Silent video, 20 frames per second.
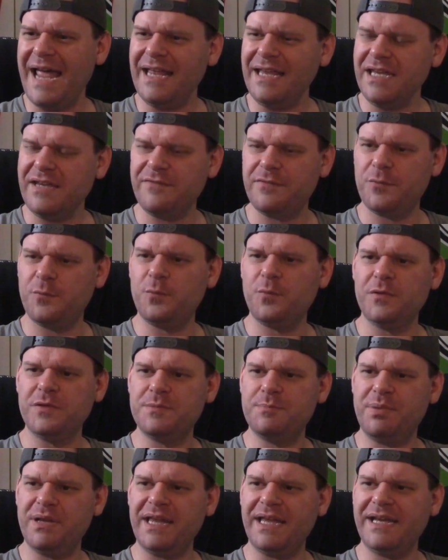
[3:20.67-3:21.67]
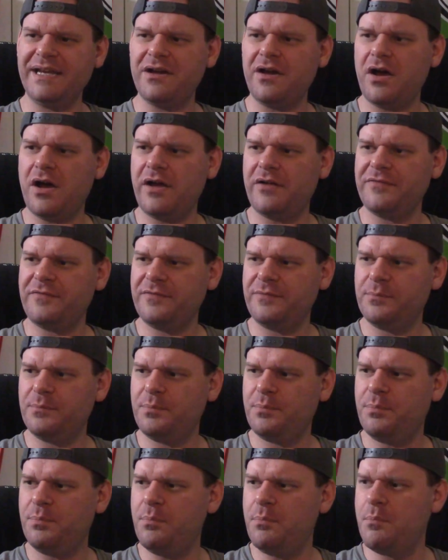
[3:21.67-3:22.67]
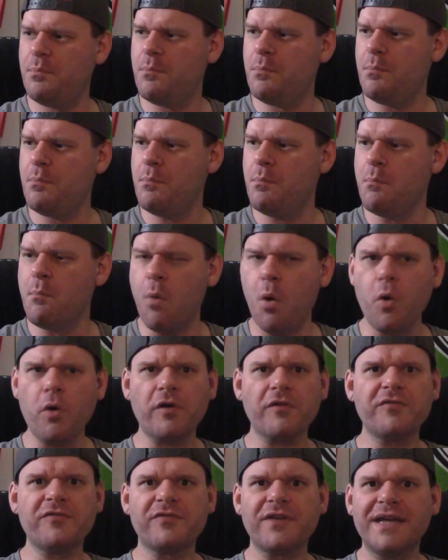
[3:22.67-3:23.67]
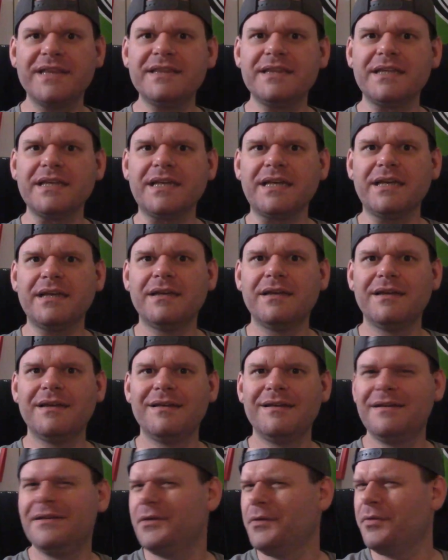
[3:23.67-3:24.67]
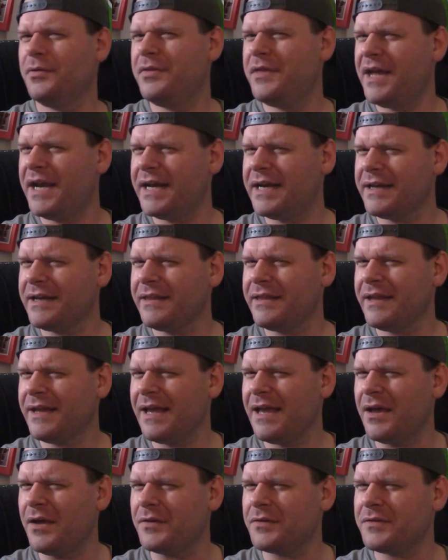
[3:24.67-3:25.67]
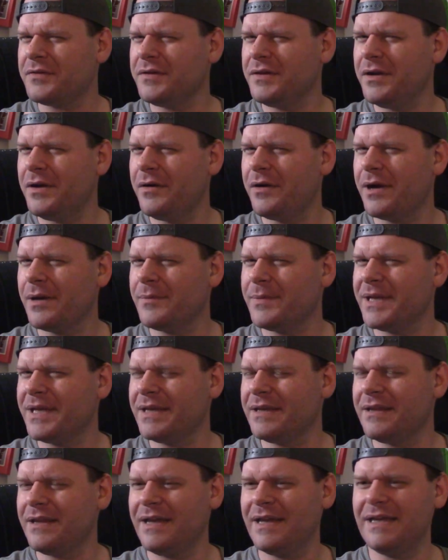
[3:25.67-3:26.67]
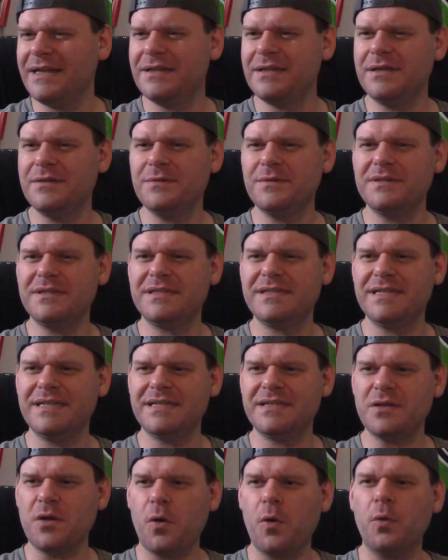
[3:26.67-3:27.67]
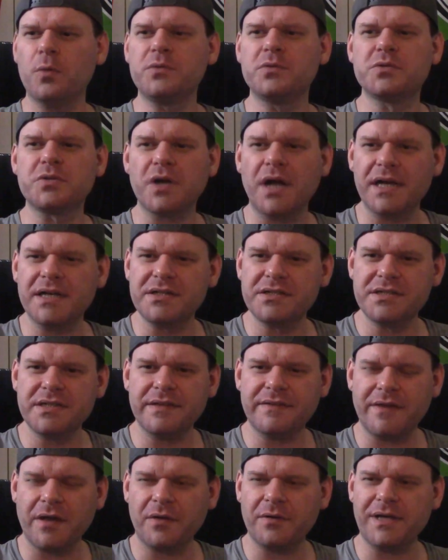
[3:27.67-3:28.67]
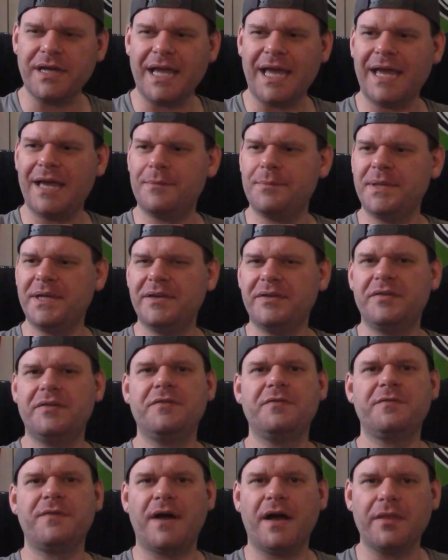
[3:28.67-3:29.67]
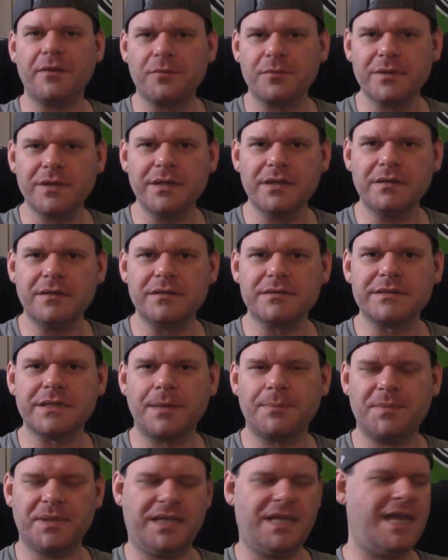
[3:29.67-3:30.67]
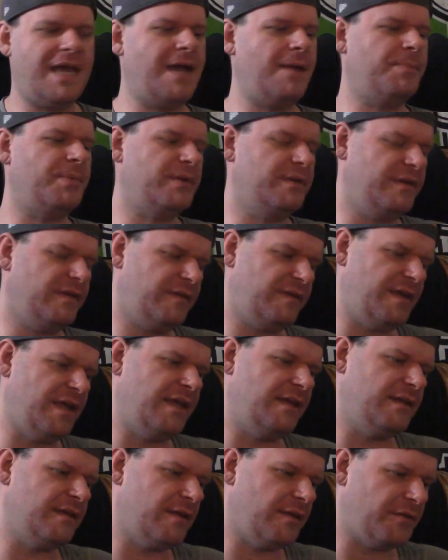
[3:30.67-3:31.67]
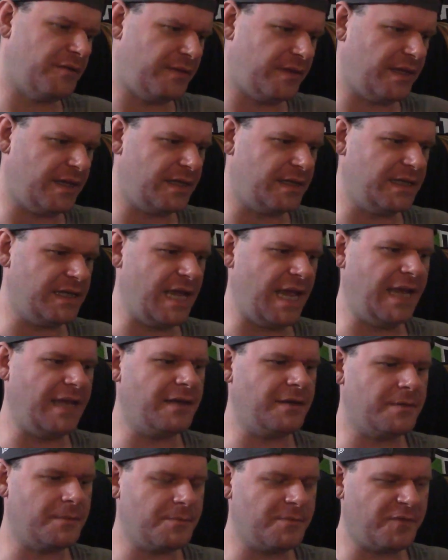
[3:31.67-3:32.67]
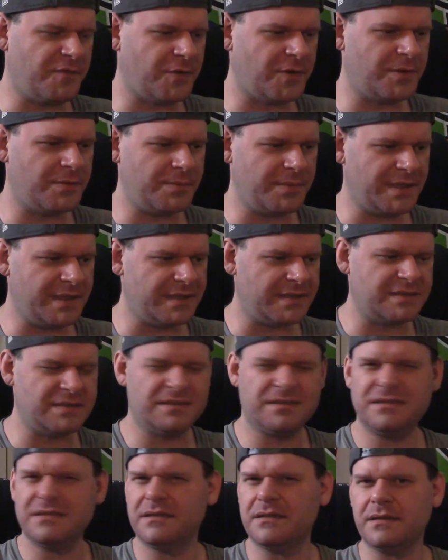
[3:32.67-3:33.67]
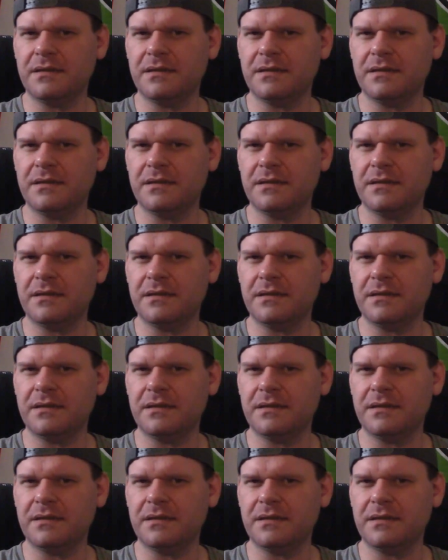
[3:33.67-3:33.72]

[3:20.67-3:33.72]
even was played off more friendly than anything else. You know what I mean? Like, it was this old grudge that Tony had because his father really looked up to Cap and this, that, and the other thing, and he hated him for it because,